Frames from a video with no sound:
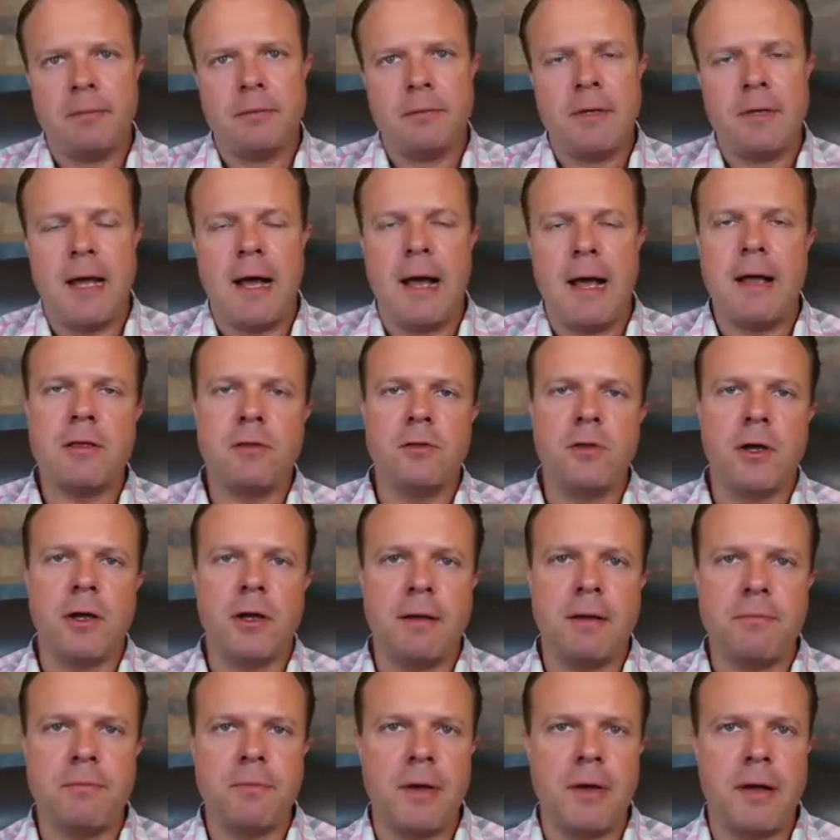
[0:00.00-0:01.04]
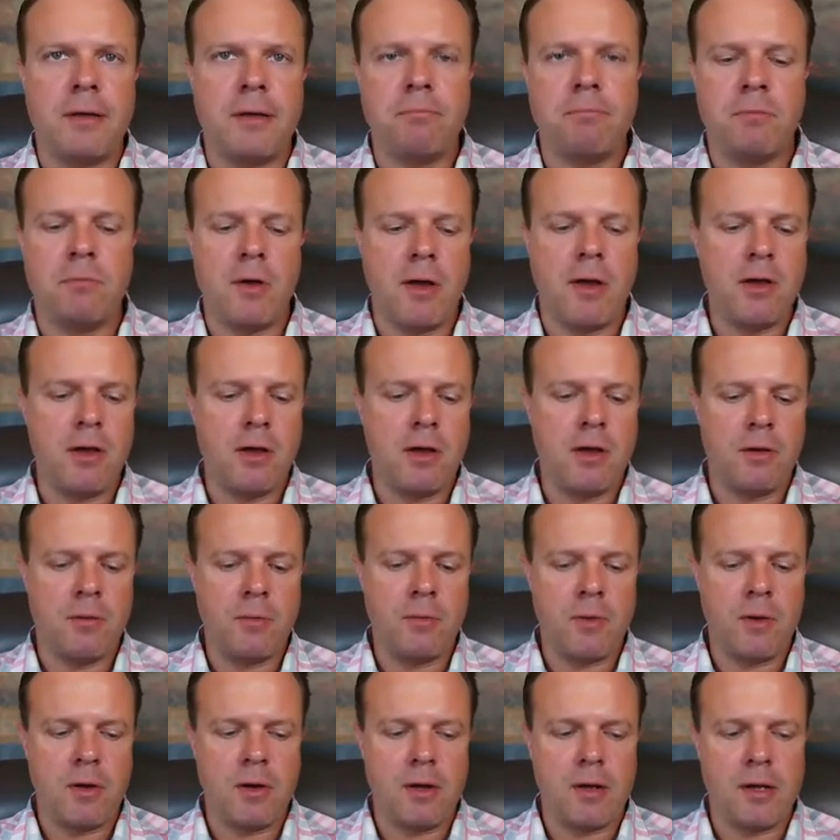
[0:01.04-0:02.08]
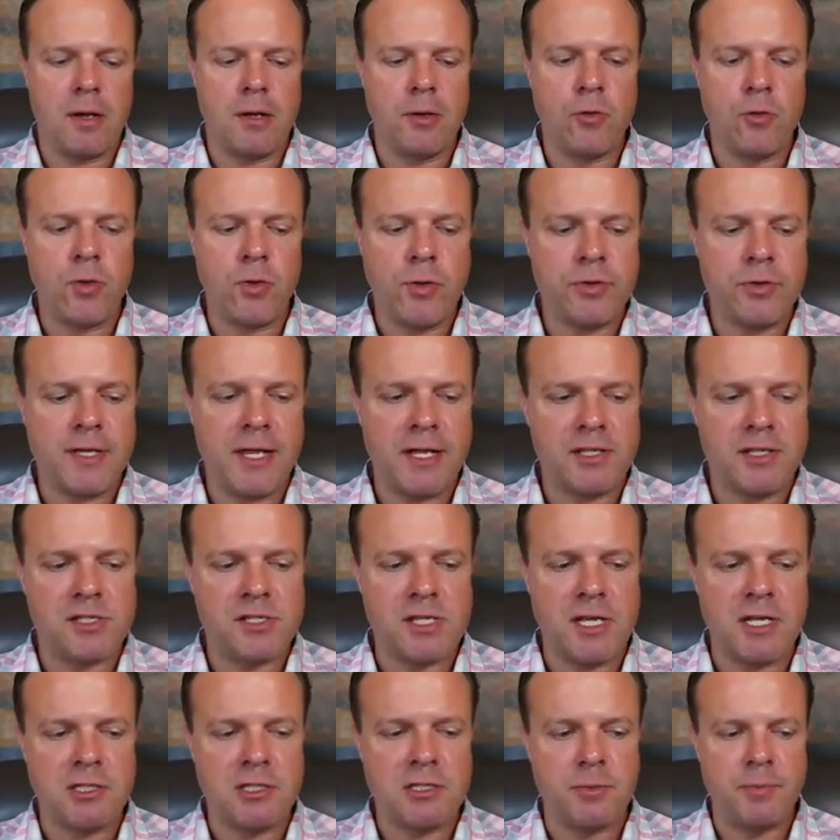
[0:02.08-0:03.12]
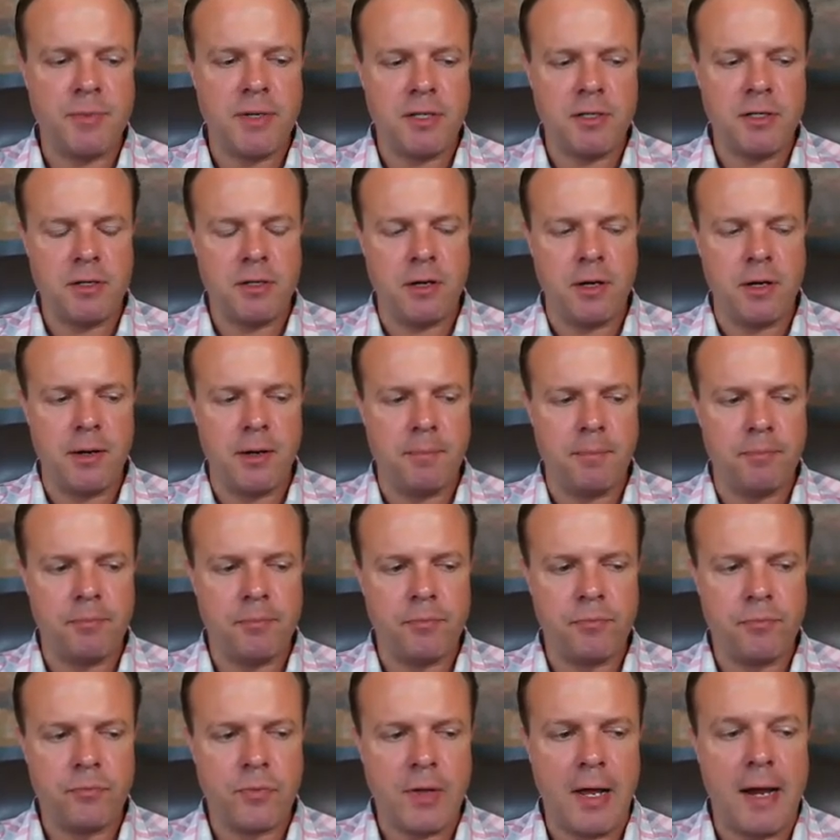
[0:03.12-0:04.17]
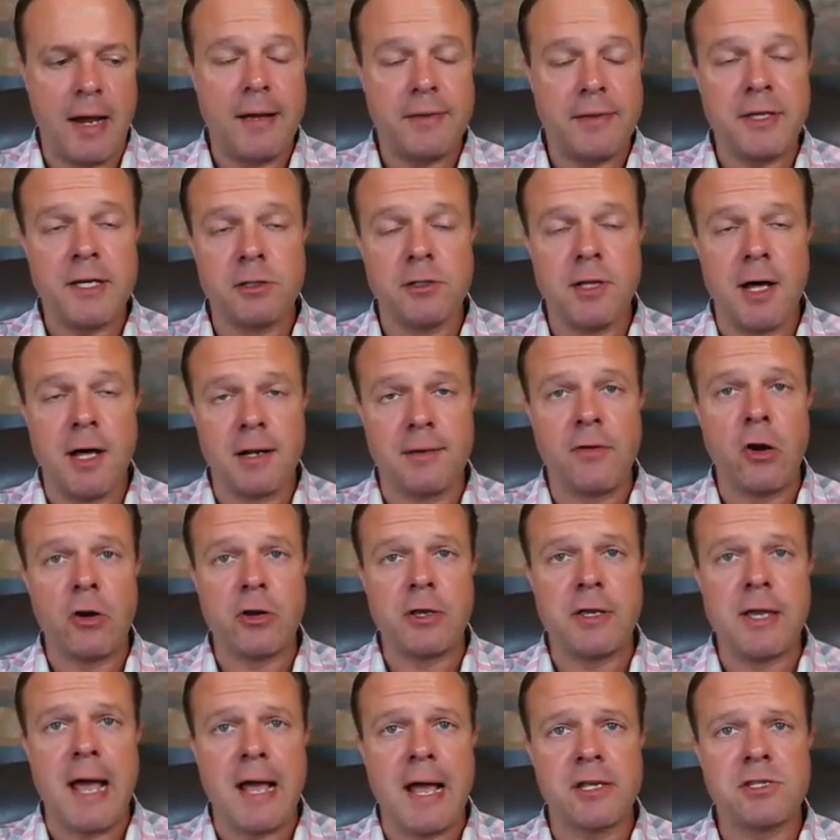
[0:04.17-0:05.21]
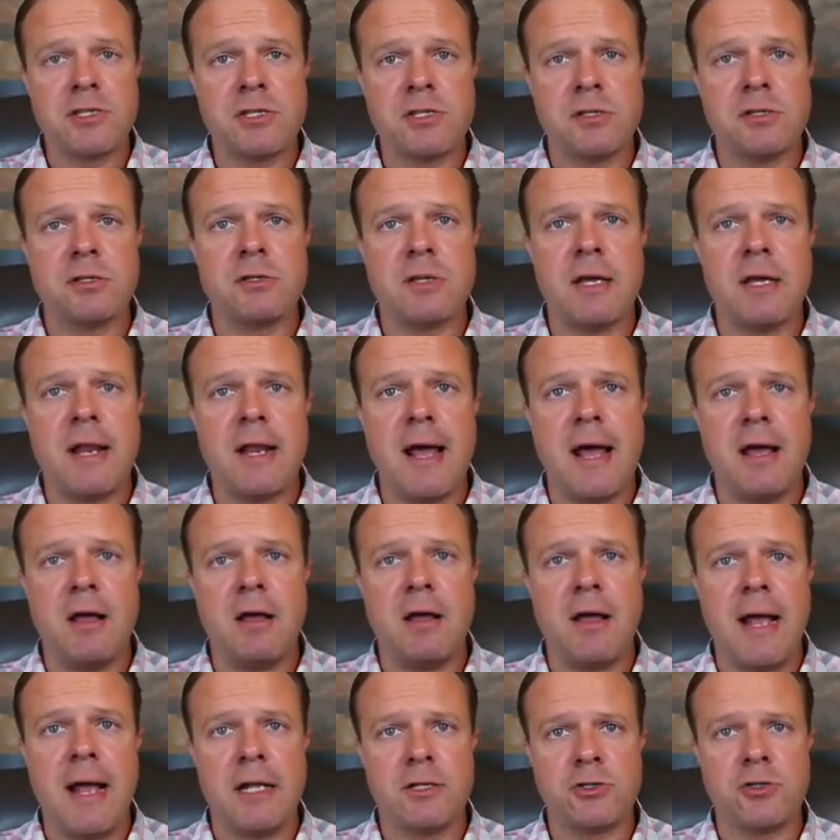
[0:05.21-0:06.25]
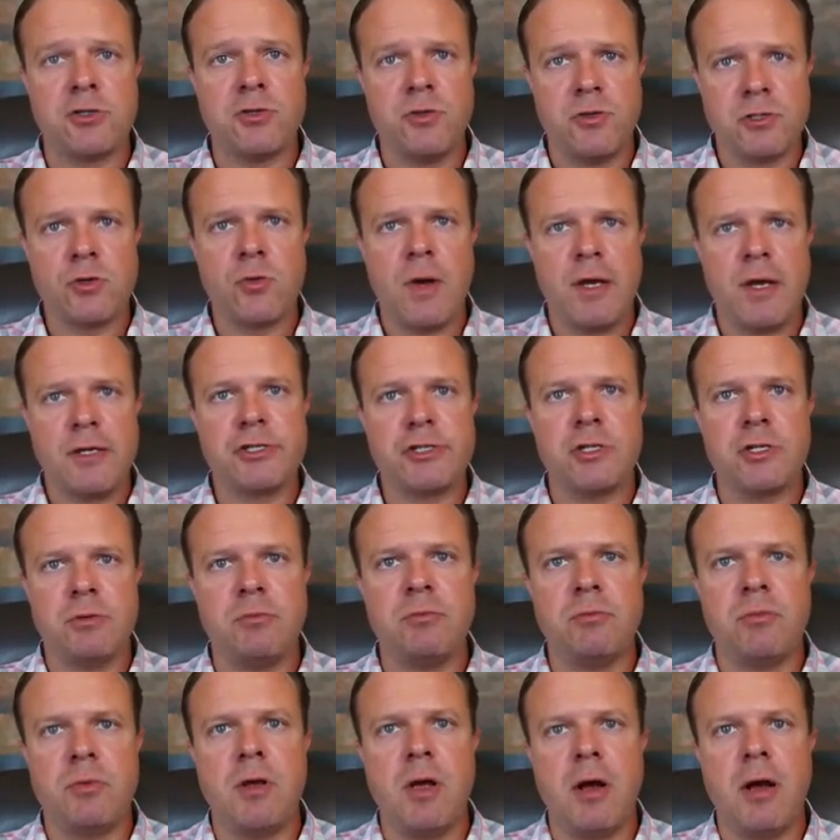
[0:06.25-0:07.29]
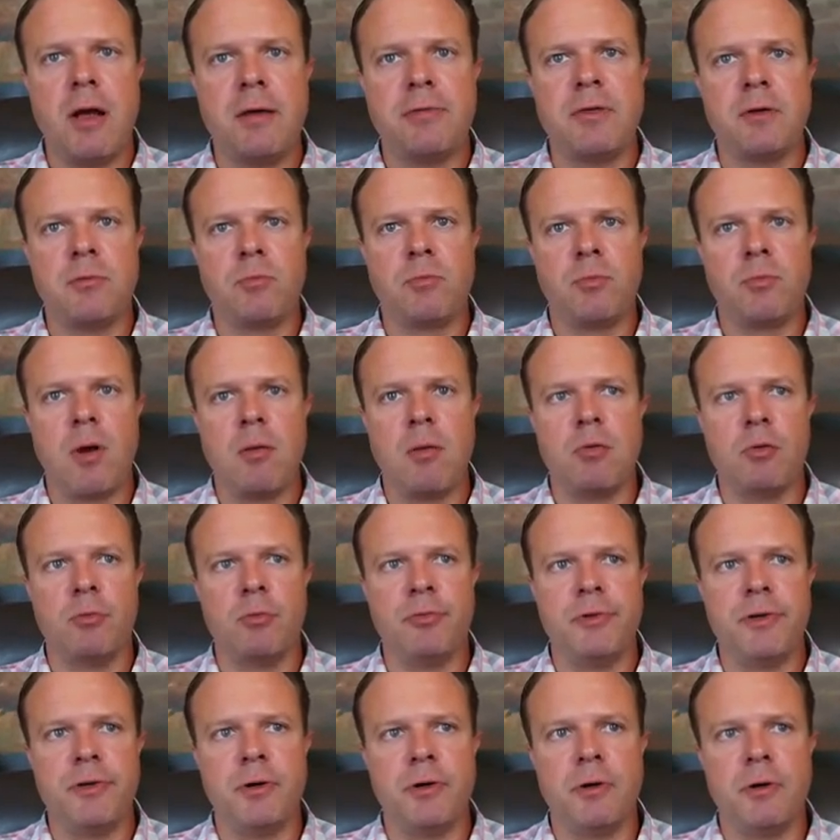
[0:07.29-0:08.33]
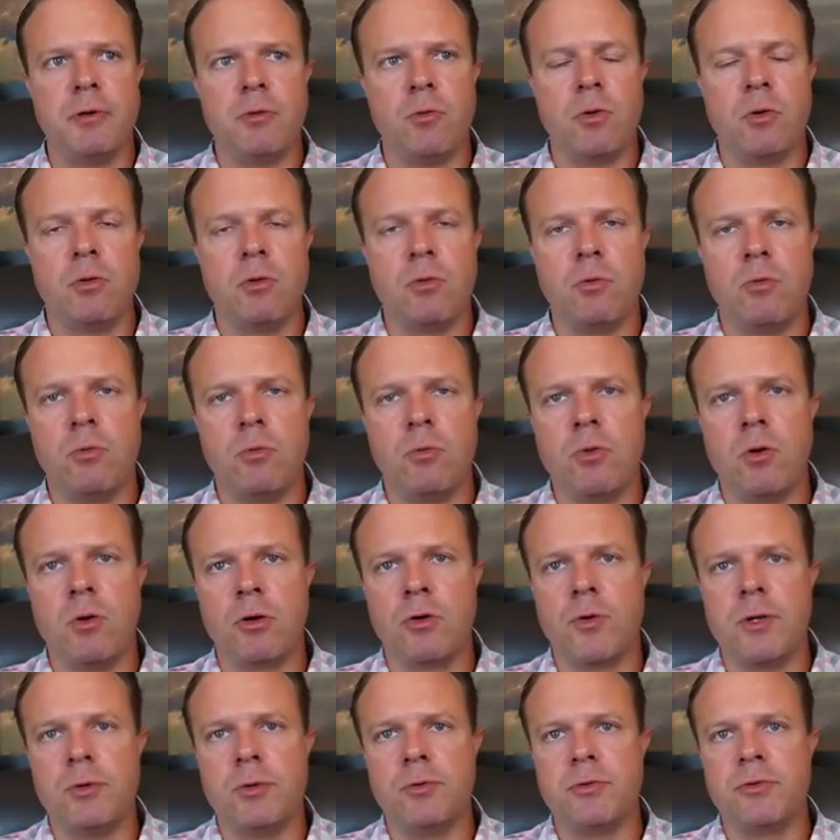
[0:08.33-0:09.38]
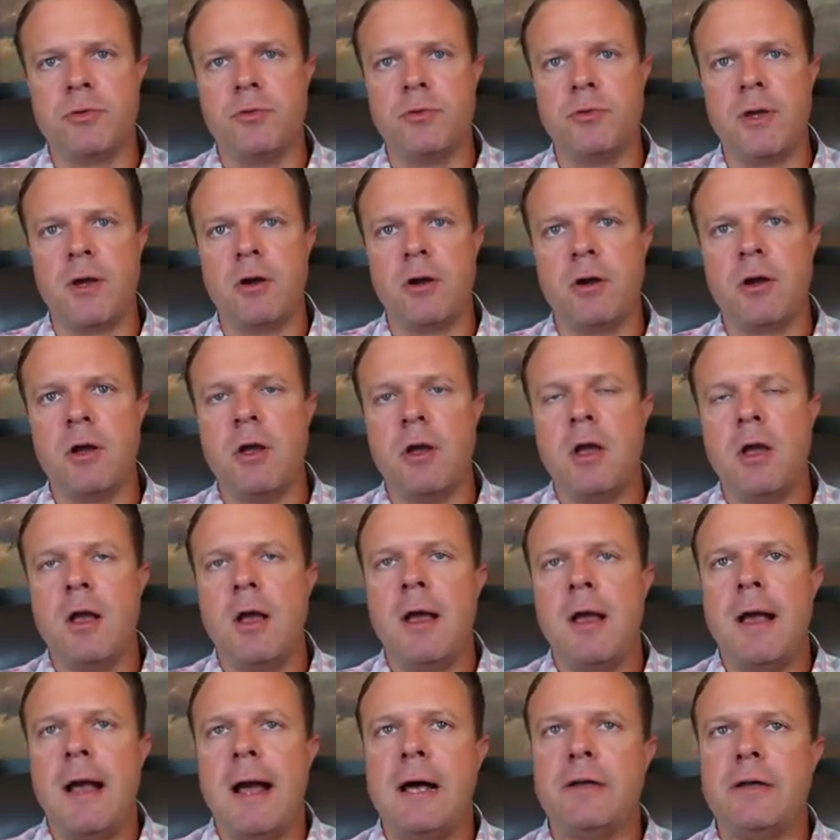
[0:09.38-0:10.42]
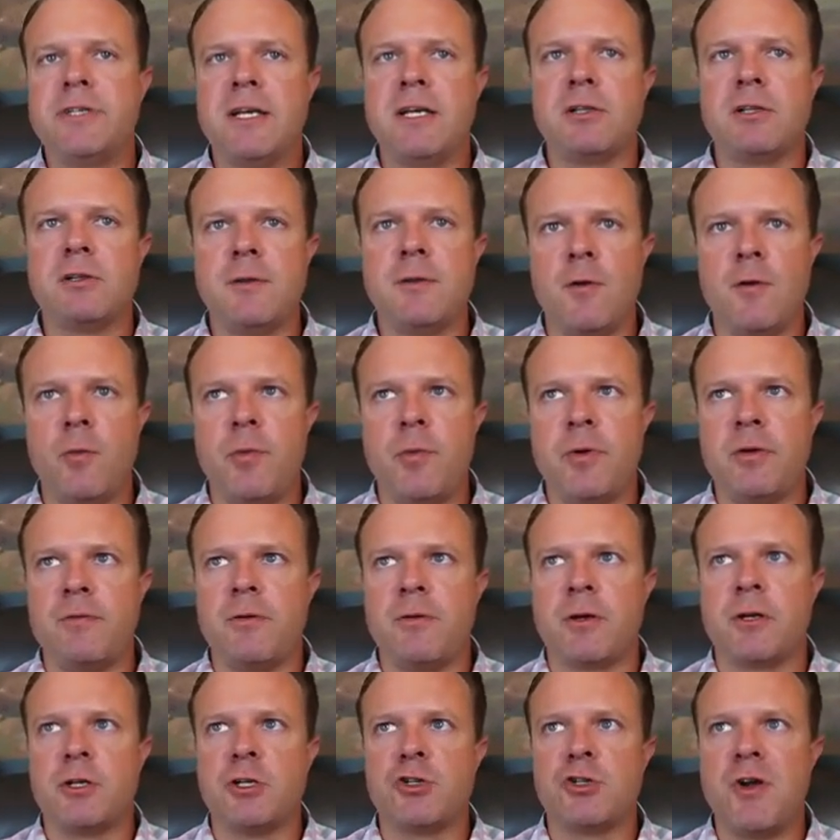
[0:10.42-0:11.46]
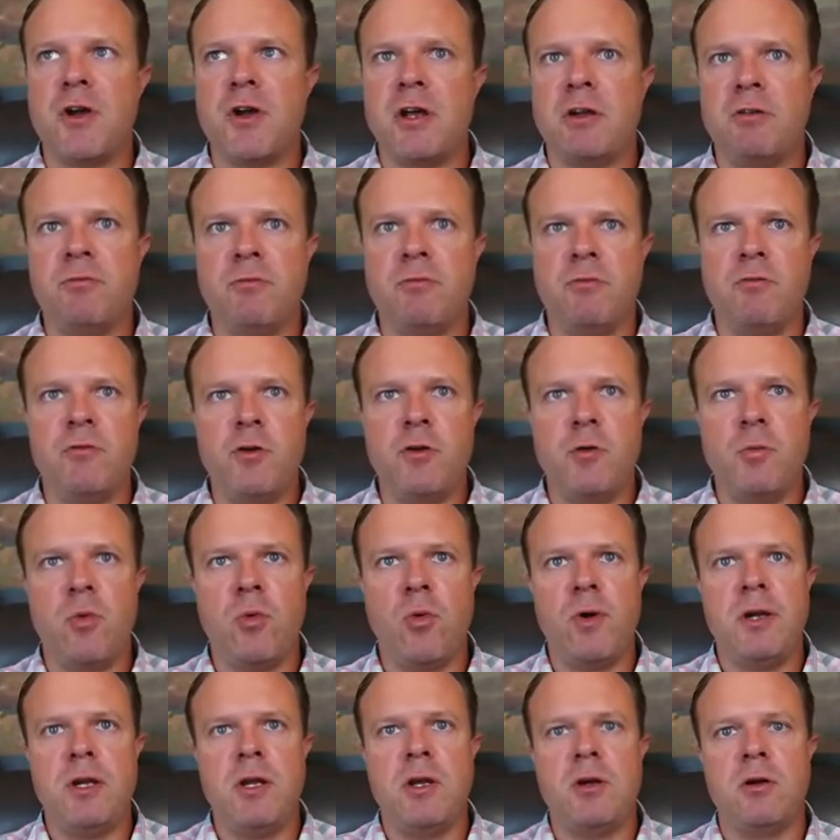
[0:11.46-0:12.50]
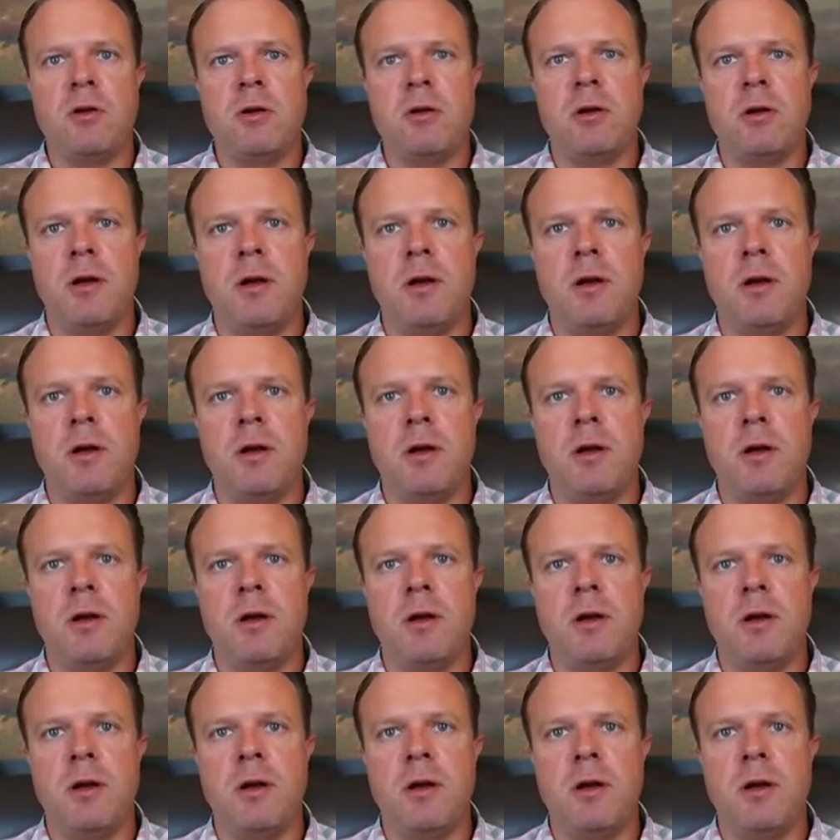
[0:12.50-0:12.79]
yeah. I agree with that sentiment. I think a lot of our guests that answered this question, I think probably agreed with you there. I'll take a little bit of a contrarian viewpoint here.